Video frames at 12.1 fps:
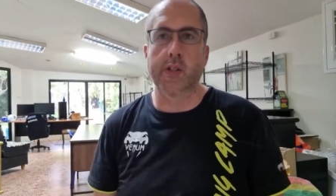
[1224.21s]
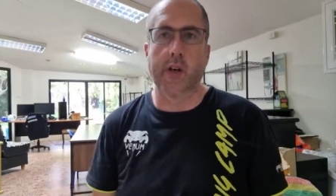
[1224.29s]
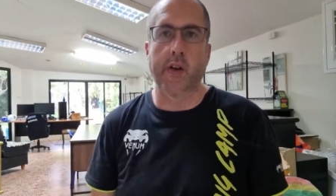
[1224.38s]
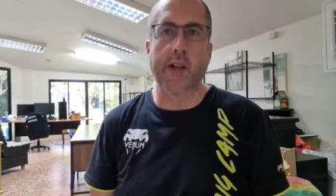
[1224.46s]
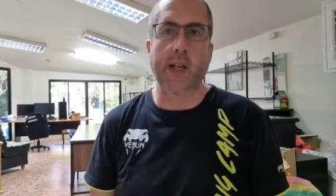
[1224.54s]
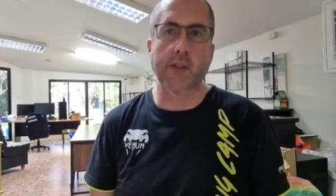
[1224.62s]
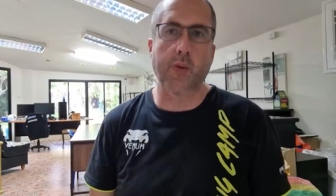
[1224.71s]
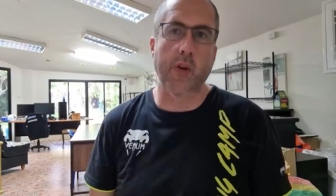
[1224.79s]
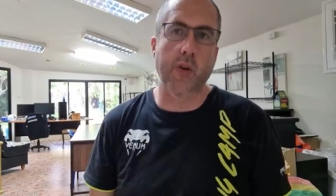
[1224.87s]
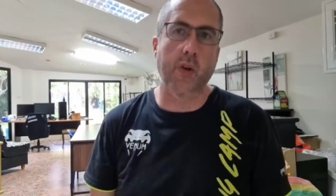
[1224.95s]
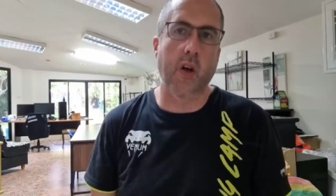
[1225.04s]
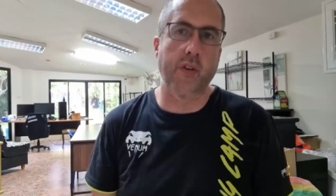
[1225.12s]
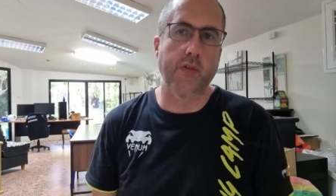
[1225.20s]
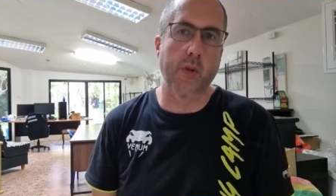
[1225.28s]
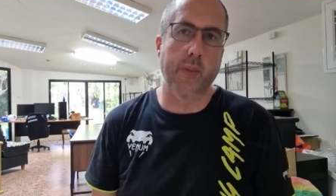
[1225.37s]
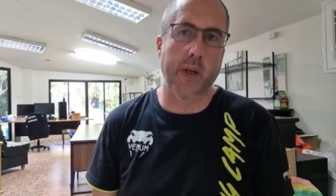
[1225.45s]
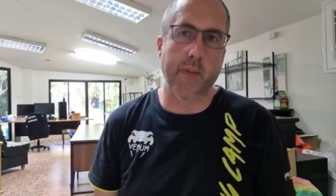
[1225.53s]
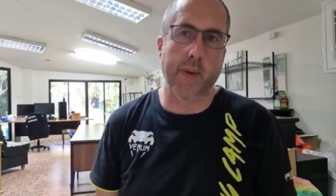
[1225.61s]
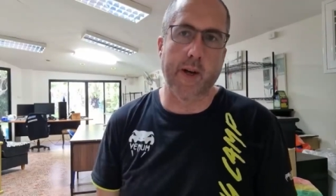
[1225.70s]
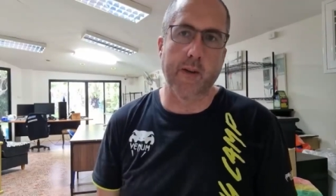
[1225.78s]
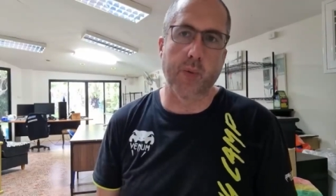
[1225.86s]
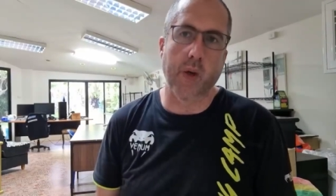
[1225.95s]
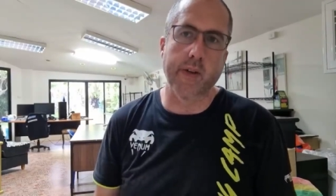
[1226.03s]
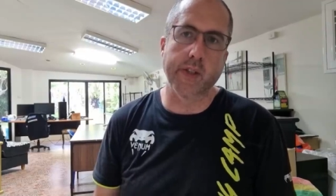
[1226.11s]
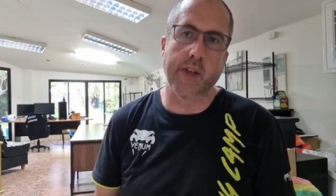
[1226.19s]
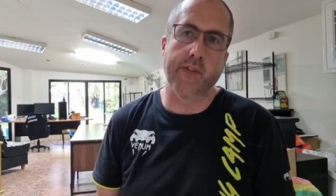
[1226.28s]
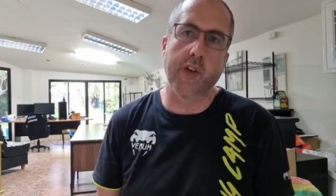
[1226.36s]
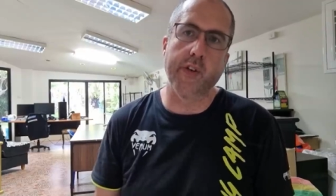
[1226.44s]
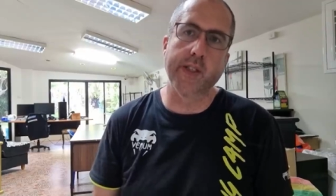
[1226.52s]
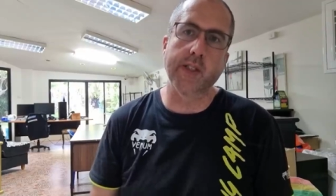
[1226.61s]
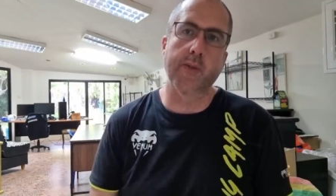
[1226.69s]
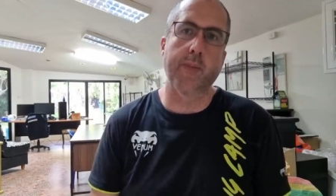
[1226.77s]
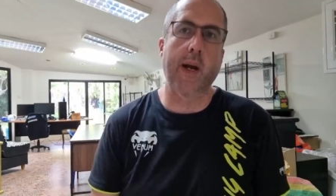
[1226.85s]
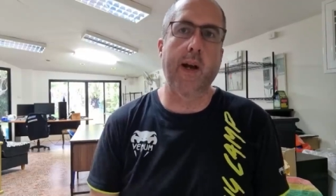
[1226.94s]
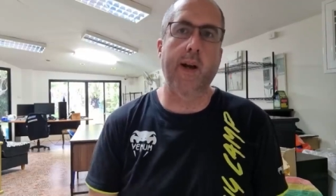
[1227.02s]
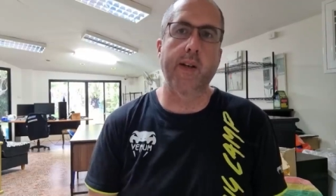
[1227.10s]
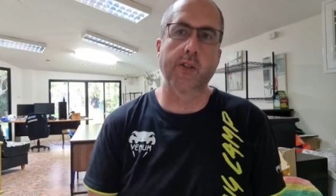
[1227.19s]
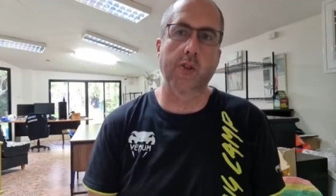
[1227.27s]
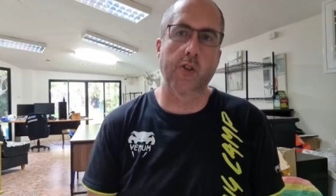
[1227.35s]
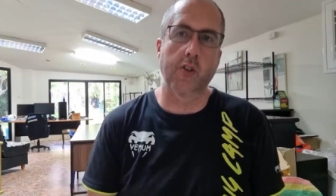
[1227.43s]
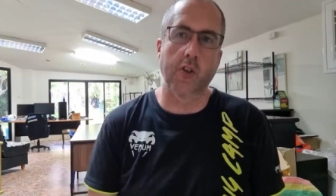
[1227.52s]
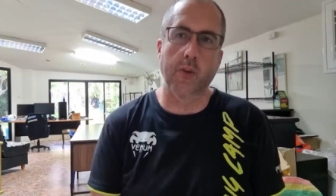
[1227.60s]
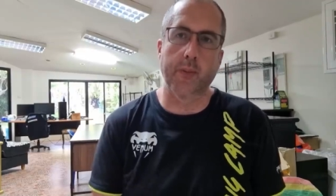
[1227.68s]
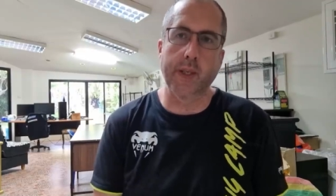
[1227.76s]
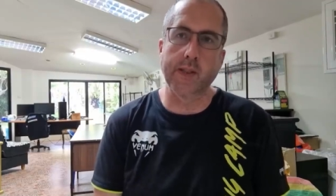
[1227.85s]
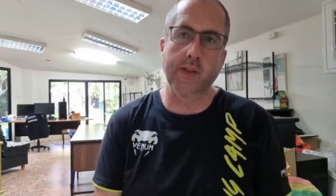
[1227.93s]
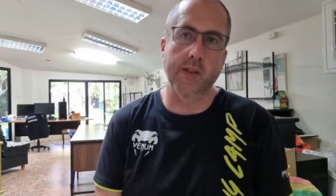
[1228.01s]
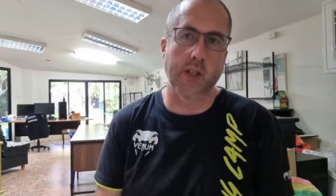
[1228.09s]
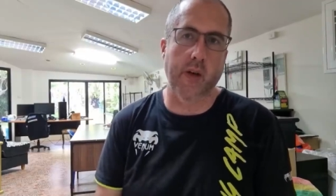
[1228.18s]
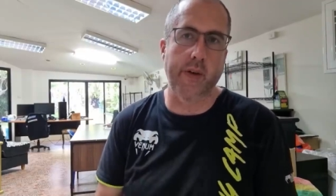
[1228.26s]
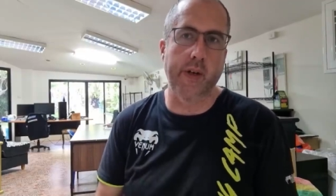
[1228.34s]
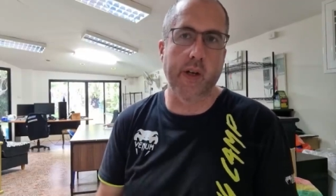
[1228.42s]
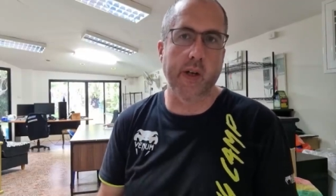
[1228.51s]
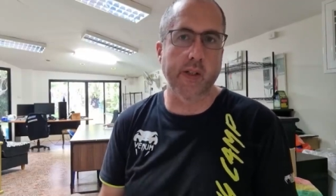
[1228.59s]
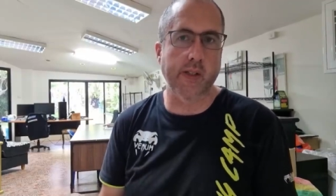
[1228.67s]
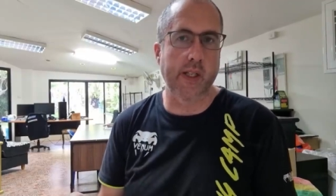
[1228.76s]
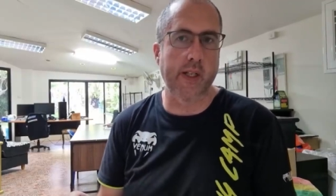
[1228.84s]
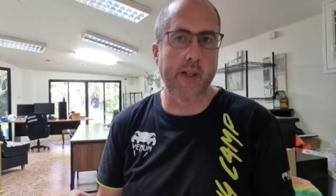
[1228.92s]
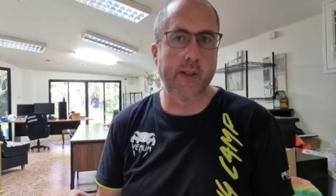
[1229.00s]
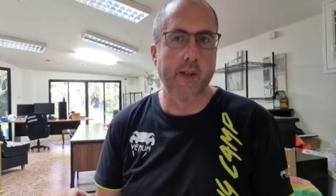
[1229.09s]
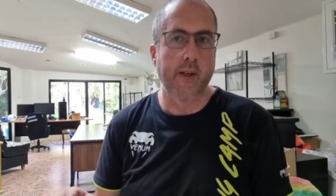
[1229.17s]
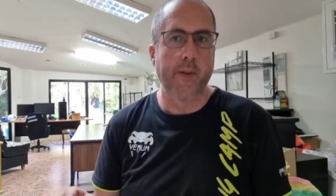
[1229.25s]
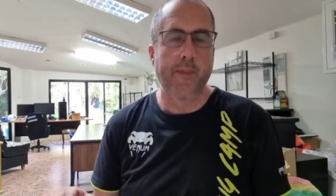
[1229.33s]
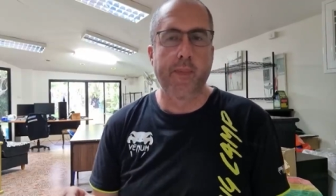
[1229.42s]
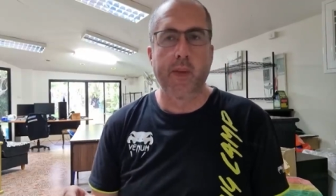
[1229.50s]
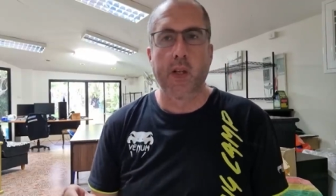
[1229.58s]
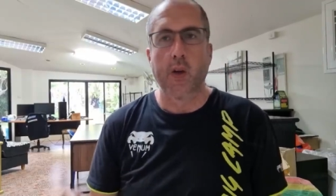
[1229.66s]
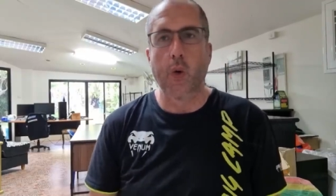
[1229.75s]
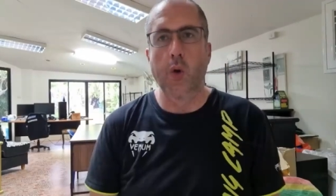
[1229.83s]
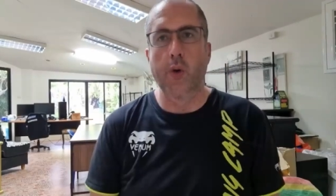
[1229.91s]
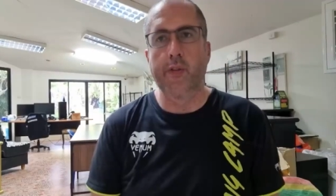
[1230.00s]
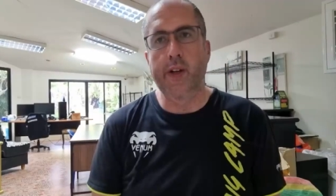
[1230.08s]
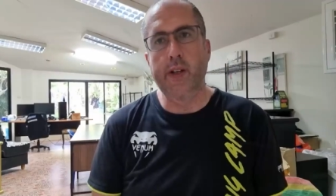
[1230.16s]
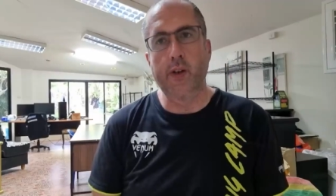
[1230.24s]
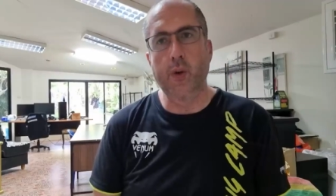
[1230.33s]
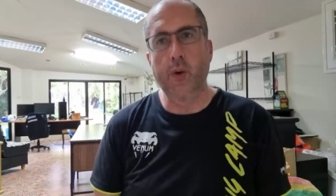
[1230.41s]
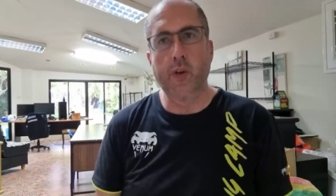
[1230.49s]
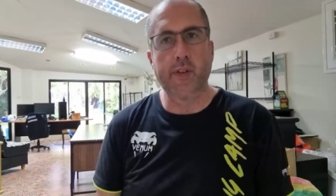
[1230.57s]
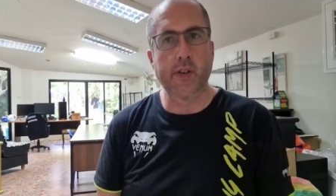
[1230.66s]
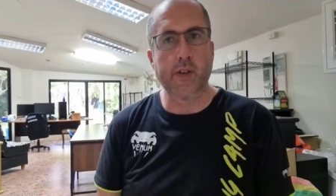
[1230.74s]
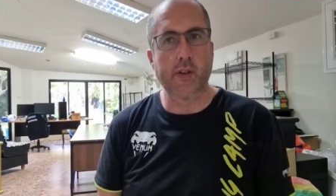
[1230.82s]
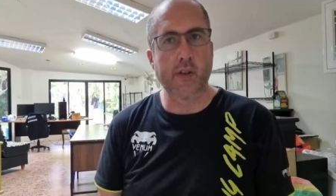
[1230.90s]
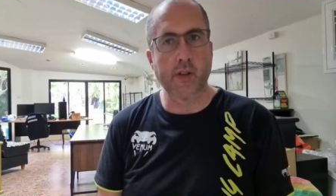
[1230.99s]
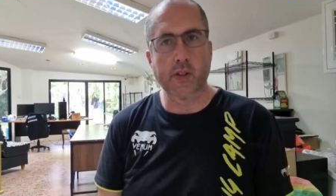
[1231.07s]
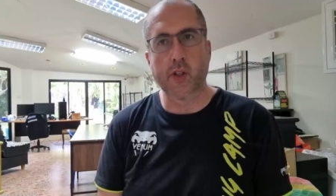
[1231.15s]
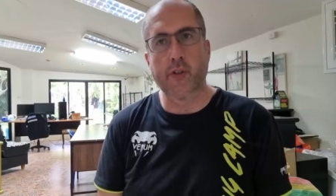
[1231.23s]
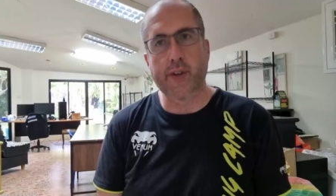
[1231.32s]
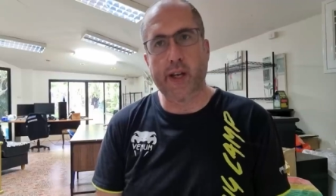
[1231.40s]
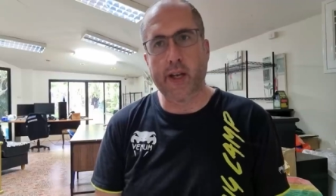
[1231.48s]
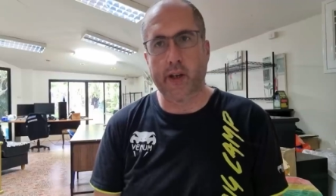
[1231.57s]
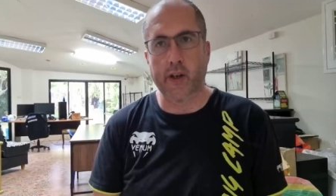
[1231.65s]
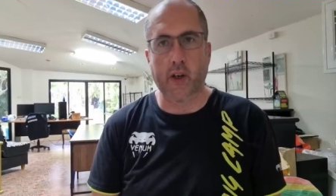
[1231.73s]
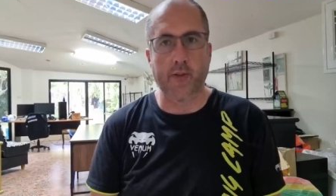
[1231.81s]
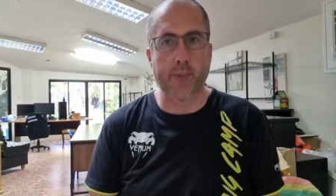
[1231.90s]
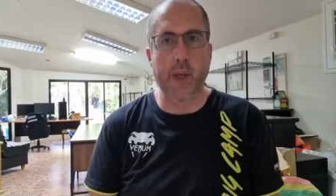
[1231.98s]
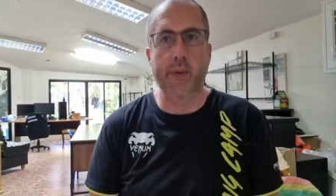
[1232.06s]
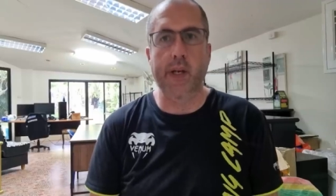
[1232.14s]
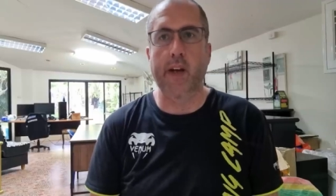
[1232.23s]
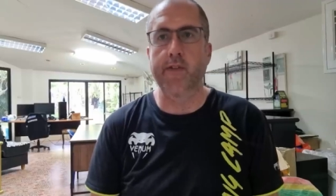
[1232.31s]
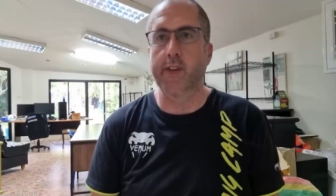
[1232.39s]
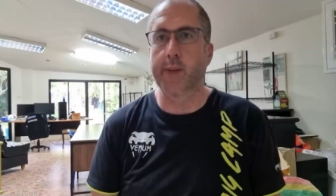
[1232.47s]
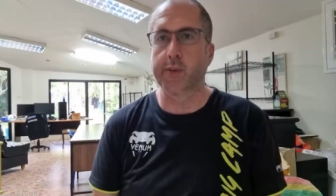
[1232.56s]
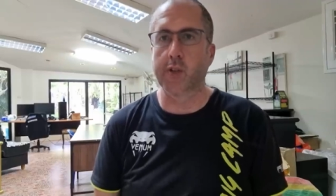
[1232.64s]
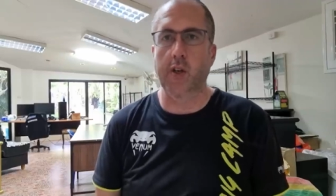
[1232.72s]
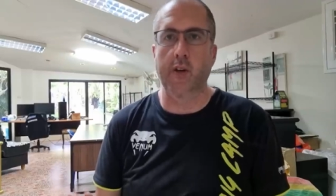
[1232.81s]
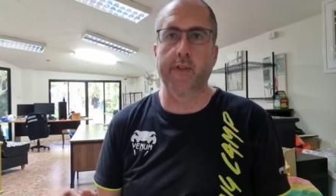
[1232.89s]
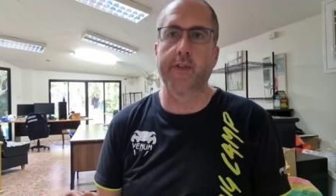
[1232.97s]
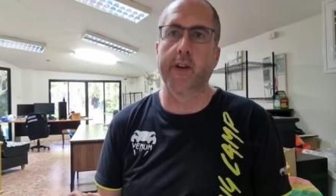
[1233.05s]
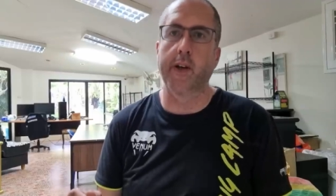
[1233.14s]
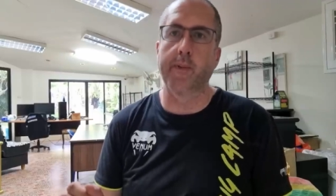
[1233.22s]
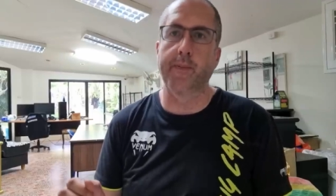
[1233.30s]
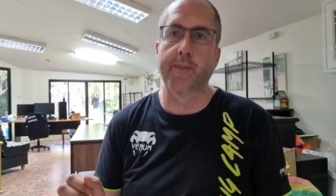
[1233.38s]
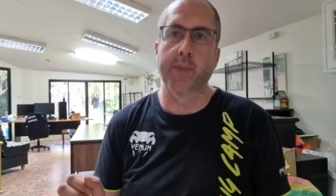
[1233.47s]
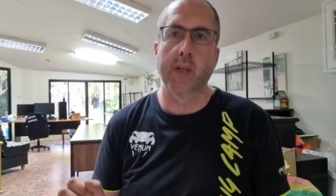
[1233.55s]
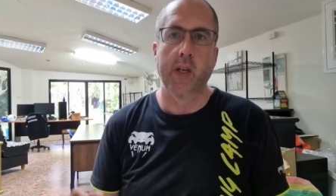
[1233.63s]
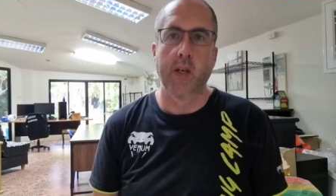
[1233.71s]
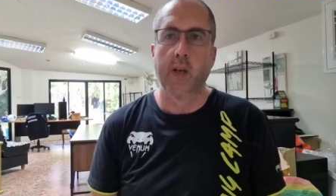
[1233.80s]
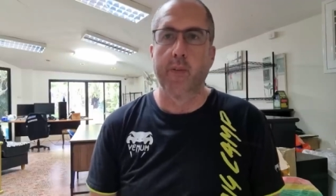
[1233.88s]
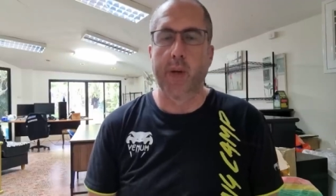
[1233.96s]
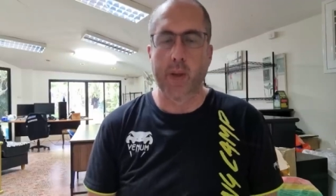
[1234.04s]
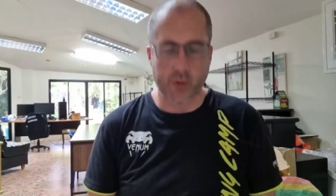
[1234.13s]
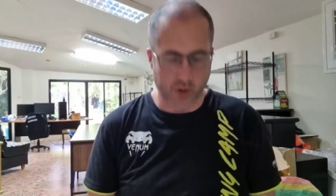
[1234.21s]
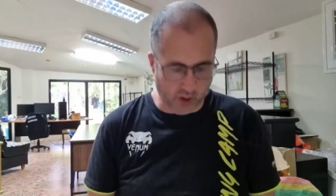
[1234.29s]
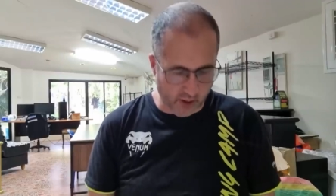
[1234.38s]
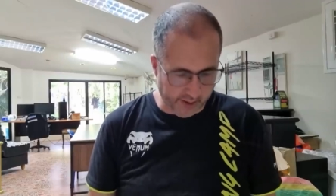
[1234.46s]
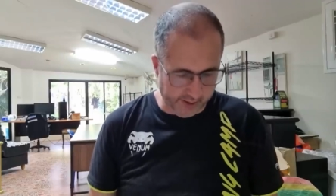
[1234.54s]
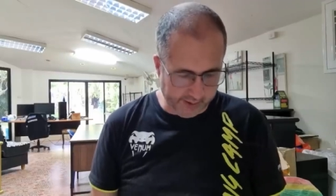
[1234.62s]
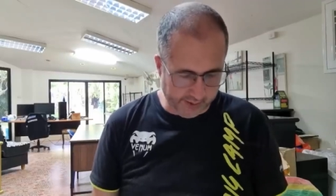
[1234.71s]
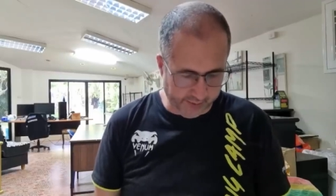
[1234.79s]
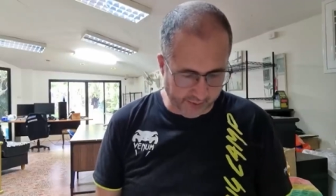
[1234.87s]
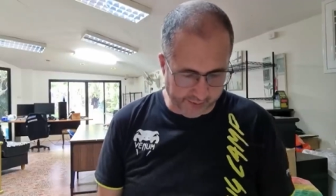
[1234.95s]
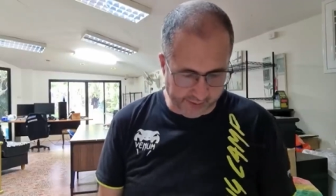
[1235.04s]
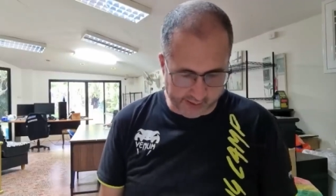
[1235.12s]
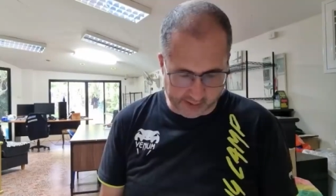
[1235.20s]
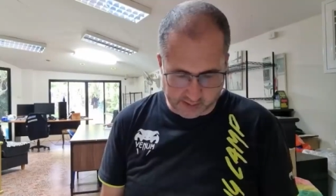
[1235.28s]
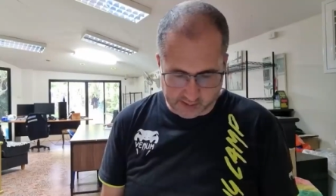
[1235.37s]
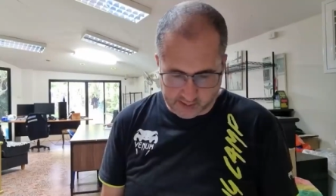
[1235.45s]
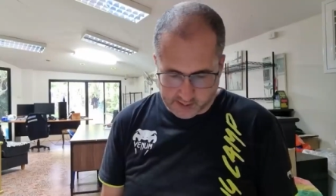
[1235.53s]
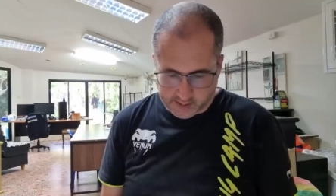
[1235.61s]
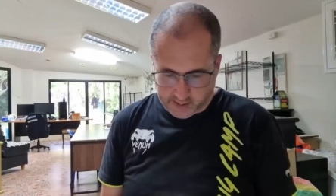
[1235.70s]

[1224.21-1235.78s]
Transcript: You know, that's what your life will be about. Whereas if you're into bars or you're a business owner, you're going to see all of the stuff kicking off, people getting ripped off, people trying different things.